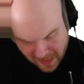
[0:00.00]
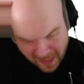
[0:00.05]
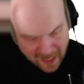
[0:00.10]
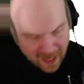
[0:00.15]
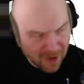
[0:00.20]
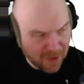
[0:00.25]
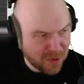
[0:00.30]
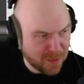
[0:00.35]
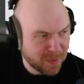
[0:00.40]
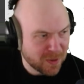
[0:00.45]

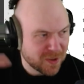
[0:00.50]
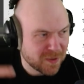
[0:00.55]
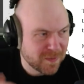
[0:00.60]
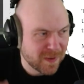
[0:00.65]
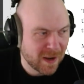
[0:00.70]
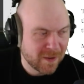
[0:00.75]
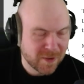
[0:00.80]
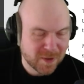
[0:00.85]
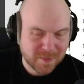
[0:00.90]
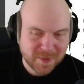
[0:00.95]
you build a
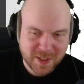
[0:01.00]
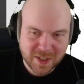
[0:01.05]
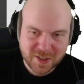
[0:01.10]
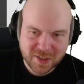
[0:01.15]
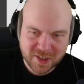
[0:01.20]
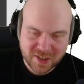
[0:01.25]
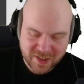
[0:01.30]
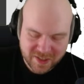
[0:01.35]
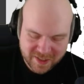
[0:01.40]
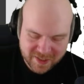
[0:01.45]
5-room
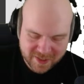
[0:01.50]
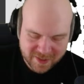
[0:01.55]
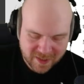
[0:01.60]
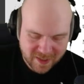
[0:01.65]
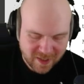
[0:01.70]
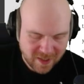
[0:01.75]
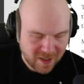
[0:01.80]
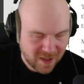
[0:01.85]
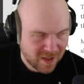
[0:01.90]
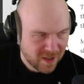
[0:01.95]
dungeon is
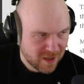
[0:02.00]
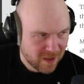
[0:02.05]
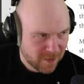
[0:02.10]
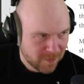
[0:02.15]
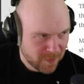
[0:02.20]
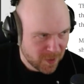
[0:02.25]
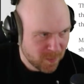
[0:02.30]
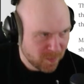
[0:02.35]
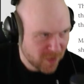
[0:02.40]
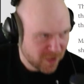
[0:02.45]

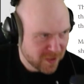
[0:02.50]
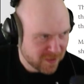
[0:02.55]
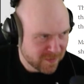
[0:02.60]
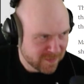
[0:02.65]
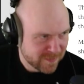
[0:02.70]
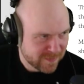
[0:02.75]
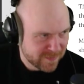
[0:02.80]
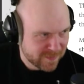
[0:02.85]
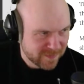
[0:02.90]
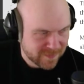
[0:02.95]
room 1,
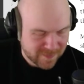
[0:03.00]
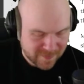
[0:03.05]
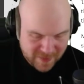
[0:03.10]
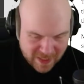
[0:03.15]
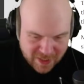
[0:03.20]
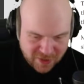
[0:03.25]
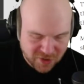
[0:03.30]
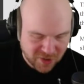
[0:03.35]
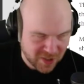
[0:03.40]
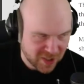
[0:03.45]

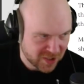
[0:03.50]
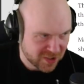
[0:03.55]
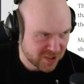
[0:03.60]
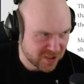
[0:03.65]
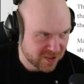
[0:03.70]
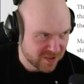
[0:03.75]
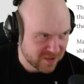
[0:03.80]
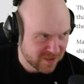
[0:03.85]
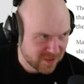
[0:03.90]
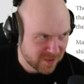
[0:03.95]

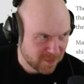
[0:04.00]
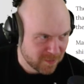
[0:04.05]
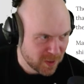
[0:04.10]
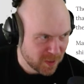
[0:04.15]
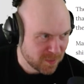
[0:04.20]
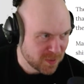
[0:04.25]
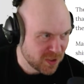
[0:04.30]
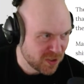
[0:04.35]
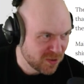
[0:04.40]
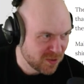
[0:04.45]
introduction.
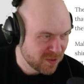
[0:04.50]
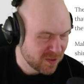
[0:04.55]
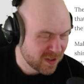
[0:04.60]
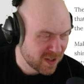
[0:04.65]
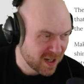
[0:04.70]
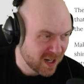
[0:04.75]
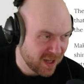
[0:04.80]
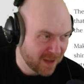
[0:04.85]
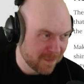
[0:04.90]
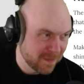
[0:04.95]
Room 2,
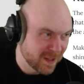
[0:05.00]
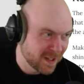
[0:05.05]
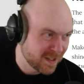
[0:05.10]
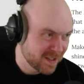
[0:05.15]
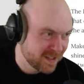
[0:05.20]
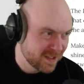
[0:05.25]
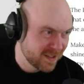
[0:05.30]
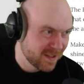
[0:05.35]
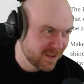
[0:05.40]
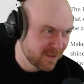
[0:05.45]

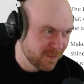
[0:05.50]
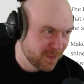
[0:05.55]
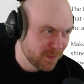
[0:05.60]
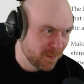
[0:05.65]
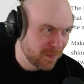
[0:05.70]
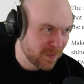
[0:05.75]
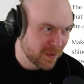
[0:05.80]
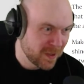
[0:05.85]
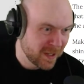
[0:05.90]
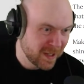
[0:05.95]
conflict. Room
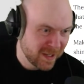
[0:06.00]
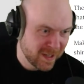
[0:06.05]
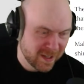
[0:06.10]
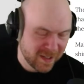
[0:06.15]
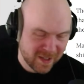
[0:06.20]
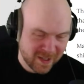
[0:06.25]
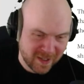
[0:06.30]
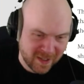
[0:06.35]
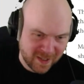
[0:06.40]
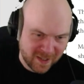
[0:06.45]
3,
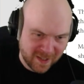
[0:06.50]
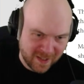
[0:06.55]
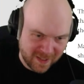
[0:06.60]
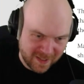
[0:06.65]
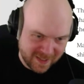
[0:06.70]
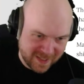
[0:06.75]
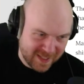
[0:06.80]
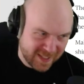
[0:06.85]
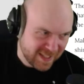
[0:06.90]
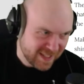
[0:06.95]

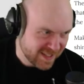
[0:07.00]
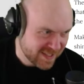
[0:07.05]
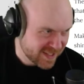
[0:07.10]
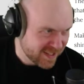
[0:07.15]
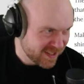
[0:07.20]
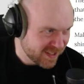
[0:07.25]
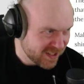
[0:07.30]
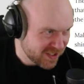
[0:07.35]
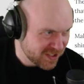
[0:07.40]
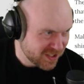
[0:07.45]

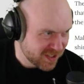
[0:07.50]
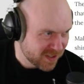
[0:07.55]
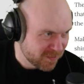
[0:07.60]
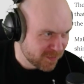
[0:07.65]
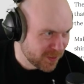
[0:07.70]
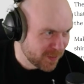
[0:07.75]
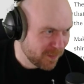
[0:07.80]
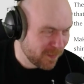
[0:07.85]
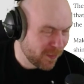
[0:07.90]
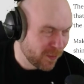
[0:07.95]
de-escalation.
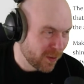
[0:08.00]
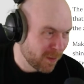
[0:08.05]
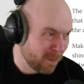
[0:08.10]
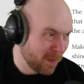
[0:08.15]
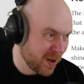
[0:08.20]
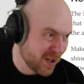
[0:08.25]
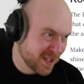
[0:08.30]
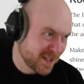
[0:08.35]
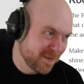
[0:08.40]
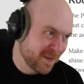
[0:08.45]
Room 4,
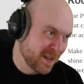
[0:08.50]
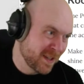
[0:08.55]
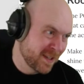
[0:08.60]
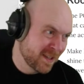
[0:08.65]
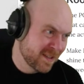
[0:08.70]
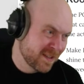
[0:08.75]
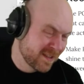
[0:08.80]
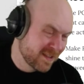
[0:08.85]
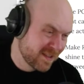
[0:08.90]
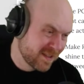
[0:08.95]
boss fight.
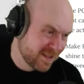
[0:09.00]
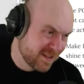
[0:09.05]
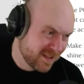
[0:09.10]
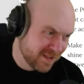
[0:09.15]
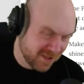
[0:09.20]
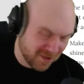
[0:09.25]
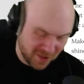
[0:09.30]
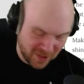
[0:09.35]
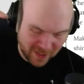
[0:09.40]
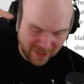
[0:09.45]

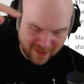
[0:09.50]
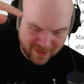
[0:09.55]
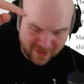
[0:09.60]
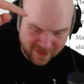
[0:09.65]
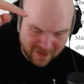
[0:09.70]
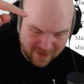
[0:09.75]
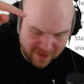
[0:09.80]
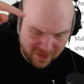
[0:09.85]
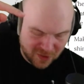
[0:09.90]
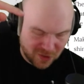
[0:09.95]
So
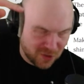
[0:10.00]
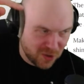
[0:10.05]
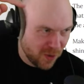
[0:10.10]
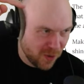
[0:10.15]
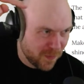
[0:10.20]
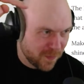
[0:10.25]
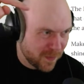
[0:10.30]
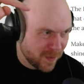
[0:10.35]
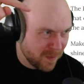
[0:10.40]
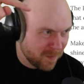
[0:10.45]
you go
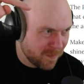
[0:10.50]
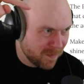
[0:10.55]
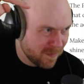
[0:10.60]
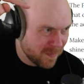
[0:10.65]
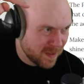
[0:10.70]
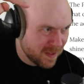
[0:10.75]
from